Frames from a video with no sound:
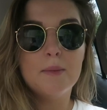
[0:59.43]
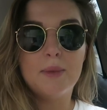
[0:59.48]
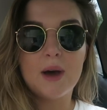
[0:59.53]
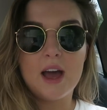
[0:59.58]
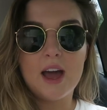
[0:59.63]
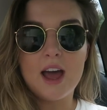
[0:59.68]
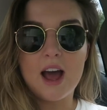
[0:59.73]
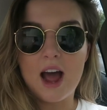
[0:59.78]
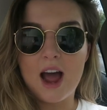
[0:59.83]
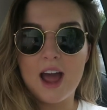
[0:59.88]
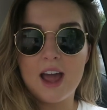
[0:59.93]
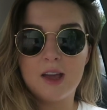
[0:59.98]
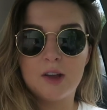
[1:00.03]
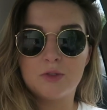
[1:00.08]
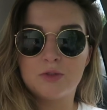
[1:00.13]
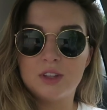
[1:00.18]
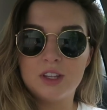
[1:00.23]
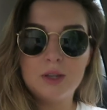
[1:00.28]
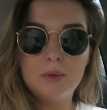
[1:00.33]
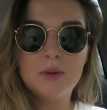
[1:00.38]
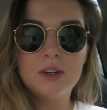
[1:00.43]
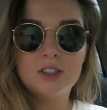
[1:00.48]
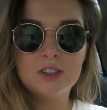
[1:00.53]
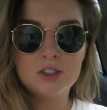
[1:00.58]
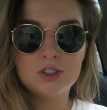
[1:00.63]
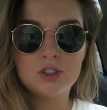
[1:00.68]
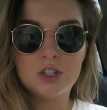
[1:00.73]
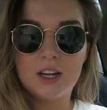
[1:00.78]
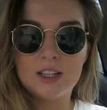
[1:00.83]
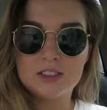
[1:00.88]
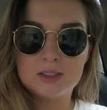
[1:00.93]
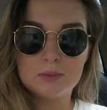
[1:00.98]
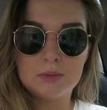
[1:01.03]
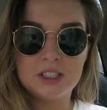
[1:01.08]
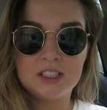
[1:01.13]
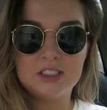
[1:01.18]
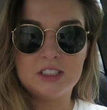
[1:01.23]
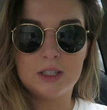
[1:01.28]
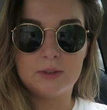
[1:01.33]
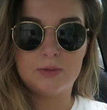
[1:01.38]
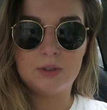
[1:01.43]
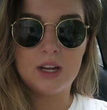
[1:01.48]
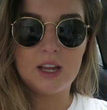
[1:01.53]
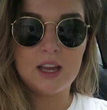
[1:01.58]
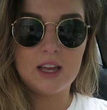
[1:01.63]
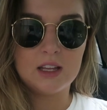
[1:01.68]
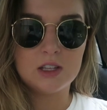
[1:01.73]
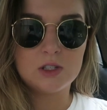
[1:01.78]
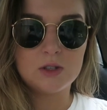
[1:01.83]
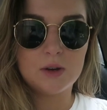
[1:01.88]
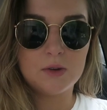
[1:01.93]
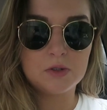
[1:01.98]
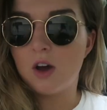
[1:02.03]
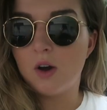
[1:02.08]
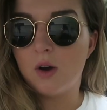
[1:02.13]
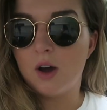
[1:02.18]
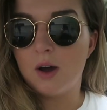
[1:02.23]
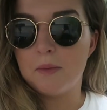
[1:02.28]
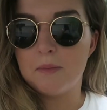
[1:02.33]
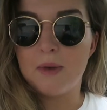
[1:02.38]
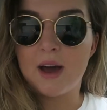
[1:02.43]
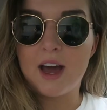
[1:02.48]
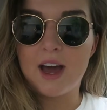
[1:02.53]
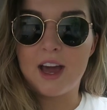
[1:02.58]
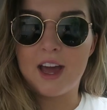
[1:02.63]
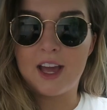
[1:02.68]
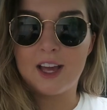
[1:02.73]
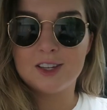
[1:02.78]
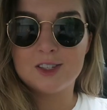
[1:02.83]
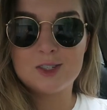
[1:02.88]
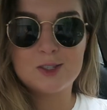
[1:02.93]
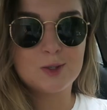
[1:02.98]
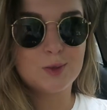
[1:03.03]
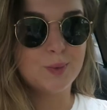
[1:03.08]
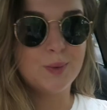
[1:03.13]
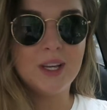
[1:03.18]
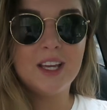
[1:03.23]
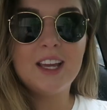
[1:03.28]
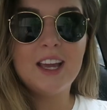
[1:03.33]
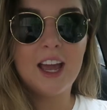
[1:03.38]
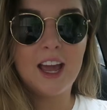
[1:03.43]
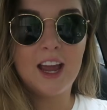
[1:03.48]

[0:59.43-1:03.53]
But I really wanted to try something different, and so my sweet